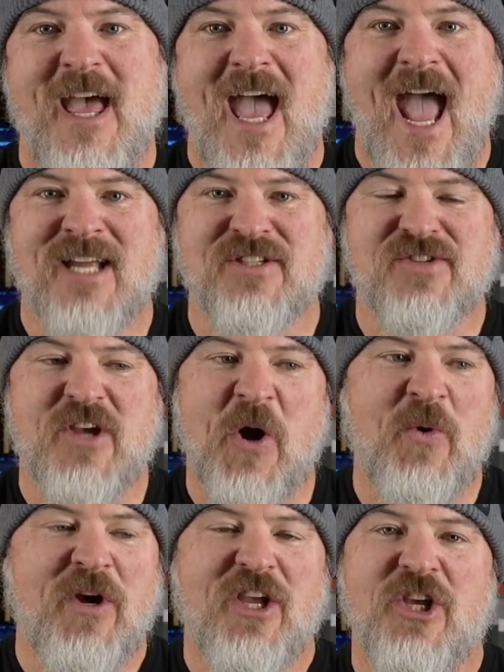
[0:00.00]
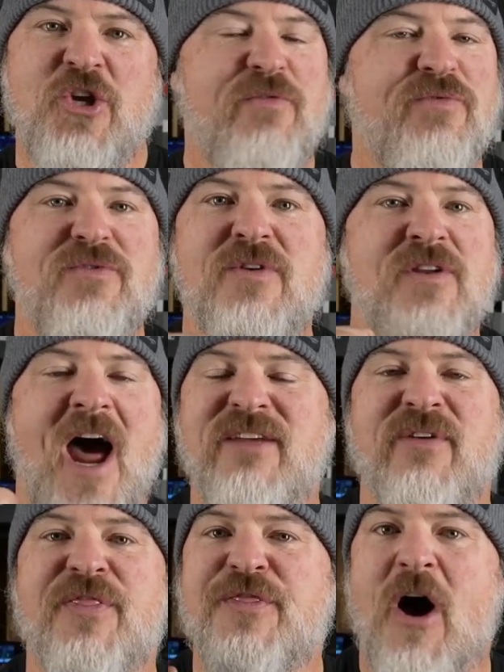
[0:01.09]
And so you've not
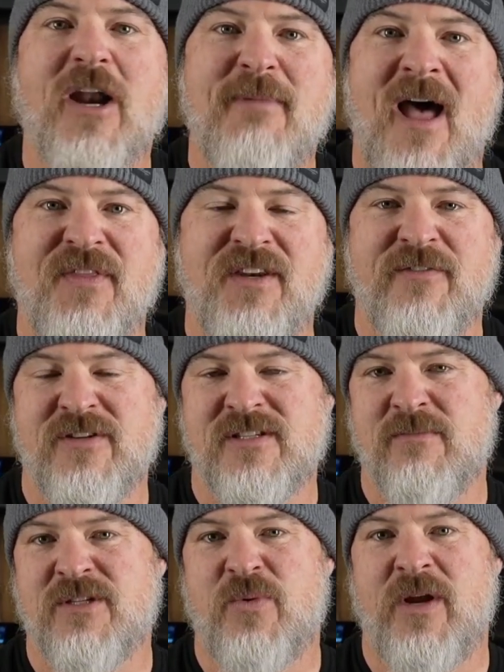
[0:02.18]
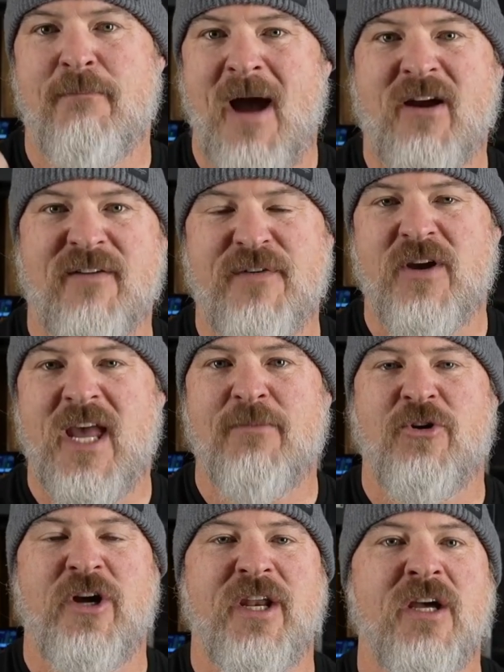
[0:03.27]
even thought about the difference in between a microphone
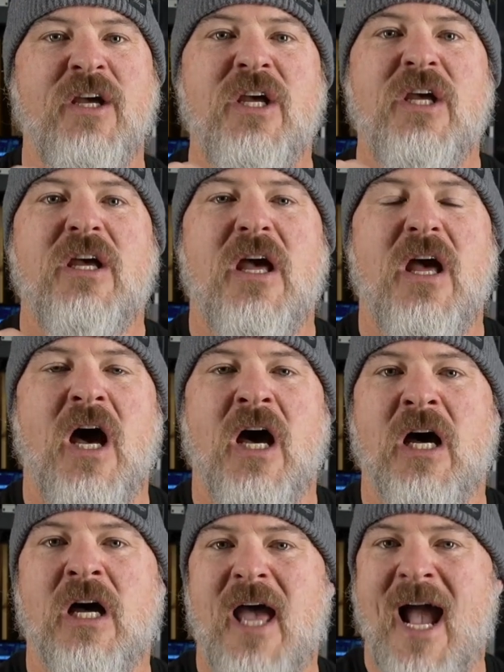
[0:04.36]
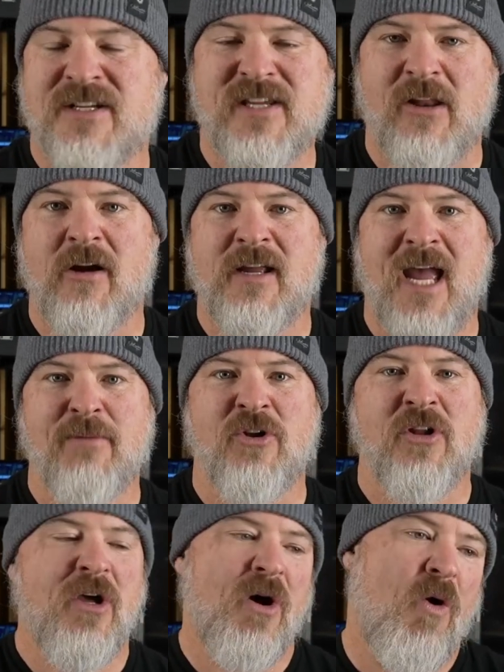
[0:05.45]
cable and a XLR cable,
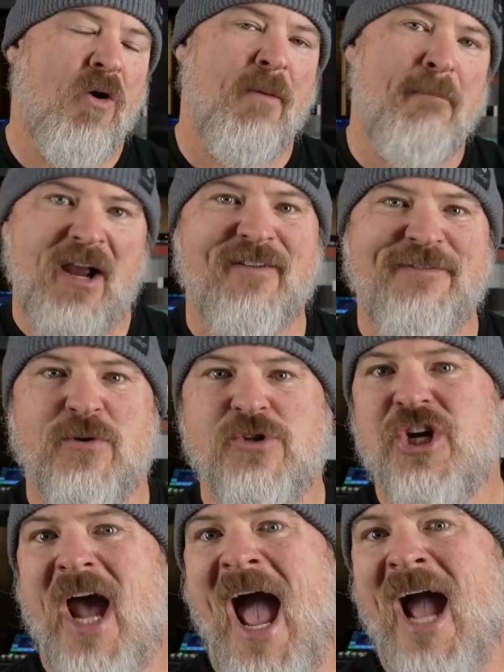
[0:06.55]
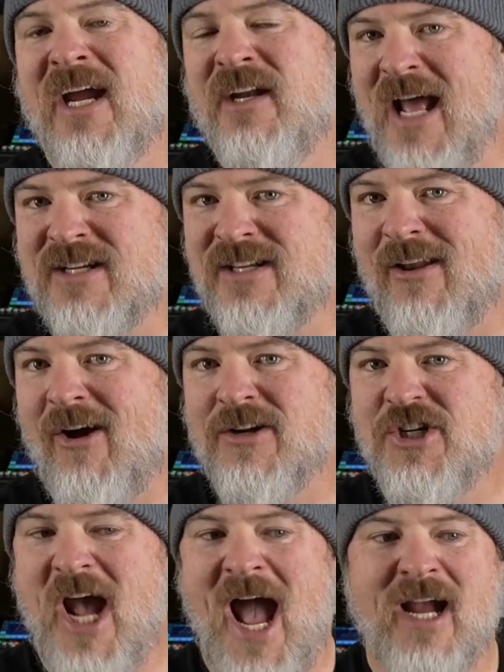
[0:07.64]
or a microphone jack and an XLR
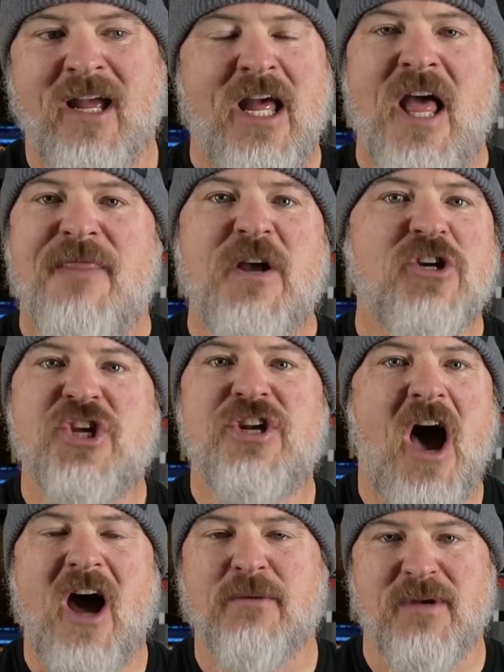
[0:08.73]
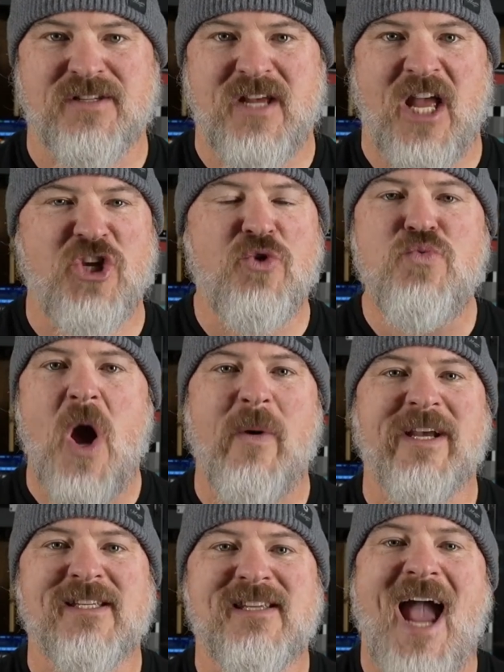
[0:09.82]
jack. They're synonymous, and you know
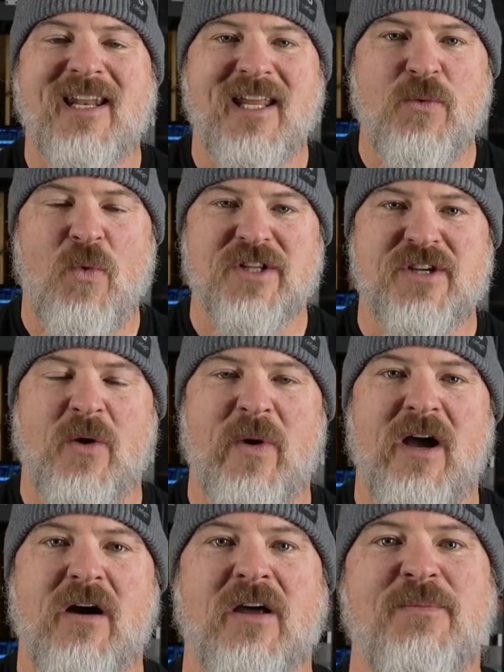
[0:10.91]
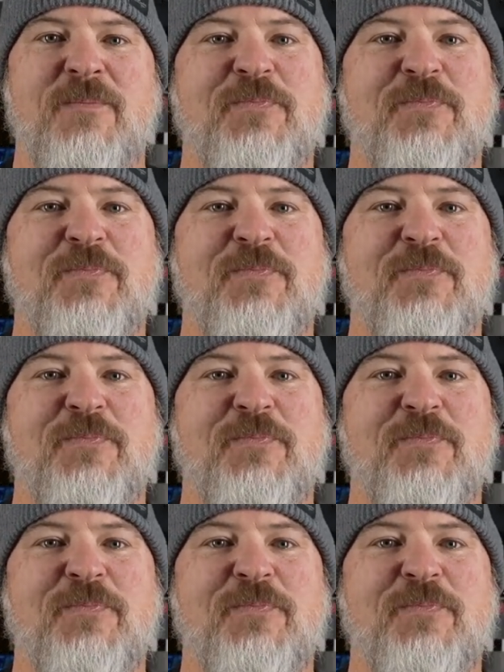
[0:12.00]
exactly what's going on.